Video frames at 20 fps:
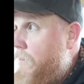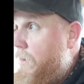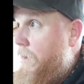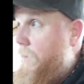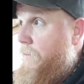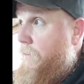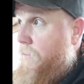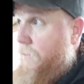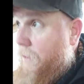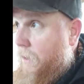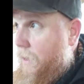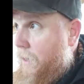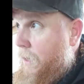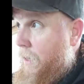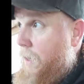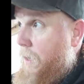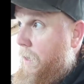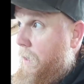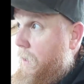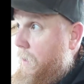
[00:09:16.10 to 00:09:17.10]
runs
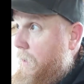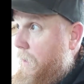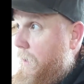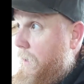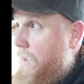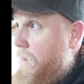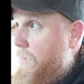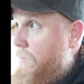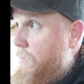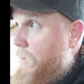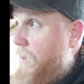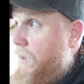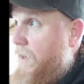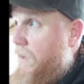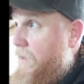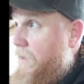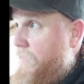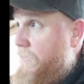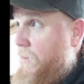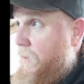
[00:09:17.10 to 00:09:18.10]
running
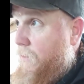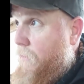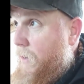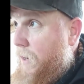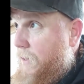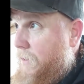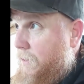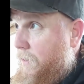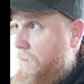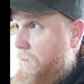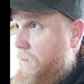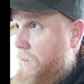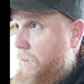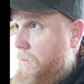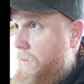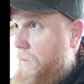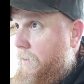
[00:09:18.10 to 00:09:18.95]
a different direction